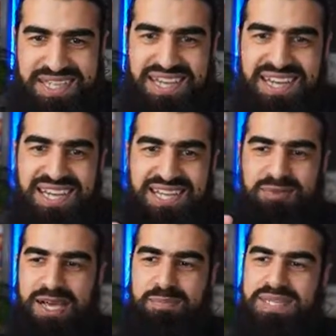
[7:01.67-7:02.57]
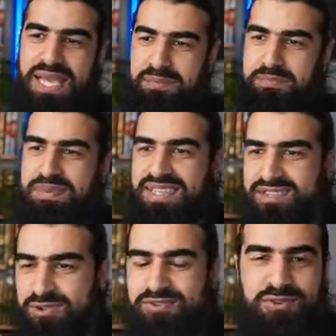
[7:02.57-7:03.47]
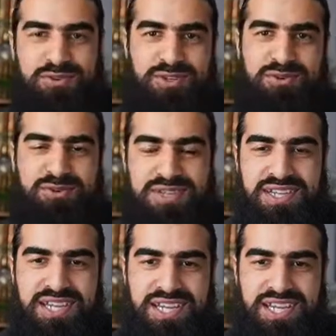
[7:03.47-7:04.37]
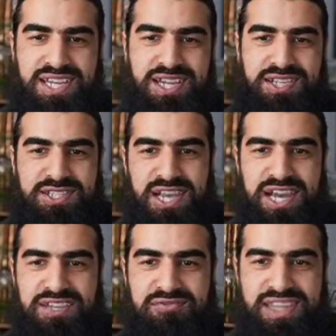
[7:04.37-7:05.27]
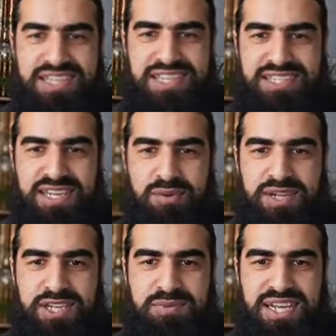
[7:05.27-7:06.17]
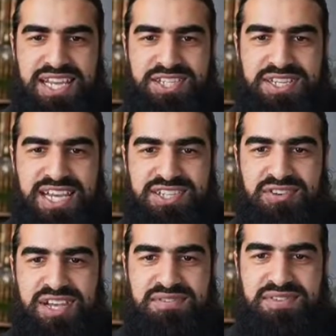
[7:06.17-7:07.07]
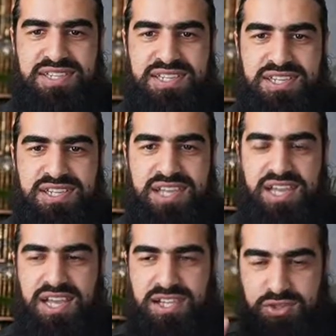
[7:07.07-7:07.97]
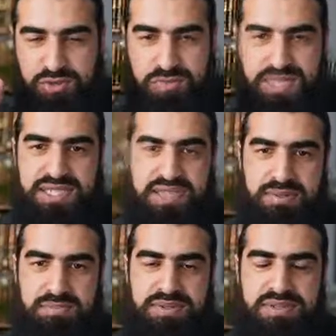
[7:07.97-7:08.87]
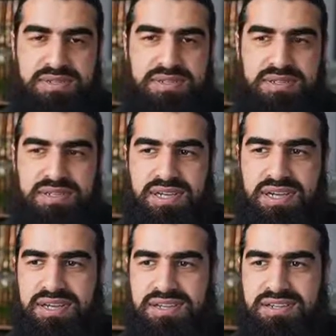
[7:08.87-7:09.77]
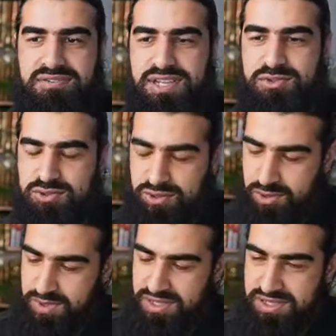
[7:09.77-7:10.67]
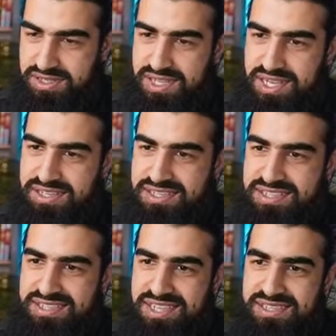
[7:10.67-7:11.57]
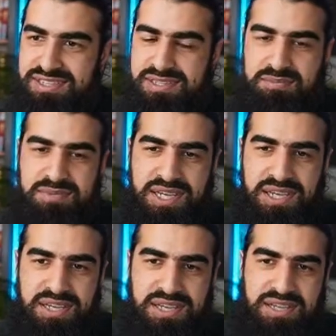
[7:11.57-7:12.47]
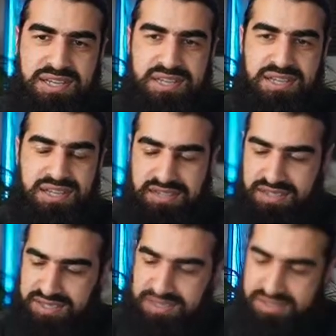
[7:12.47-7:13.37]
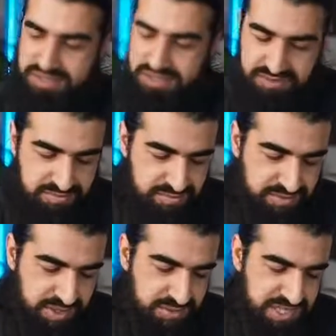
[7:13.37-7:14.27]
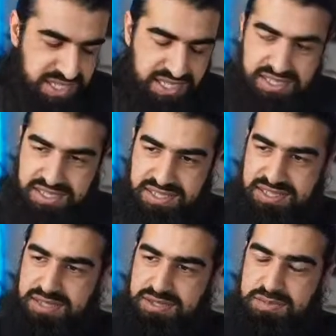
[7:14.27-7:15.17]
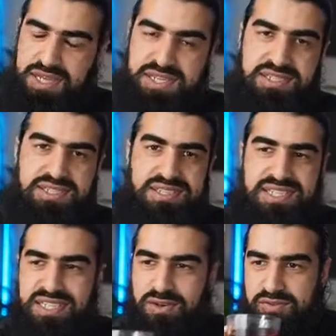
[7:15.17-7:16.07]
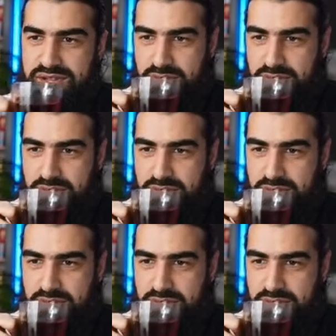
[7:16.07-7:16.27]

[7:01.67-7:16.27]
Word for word: Ah, I know what happened. MP is your fault, you know. Because I read, Assalamu alaikum, the legend has arrived. And you messed it up. Right, do Toba and send some uh, uh, some tea. Send some nice tea over.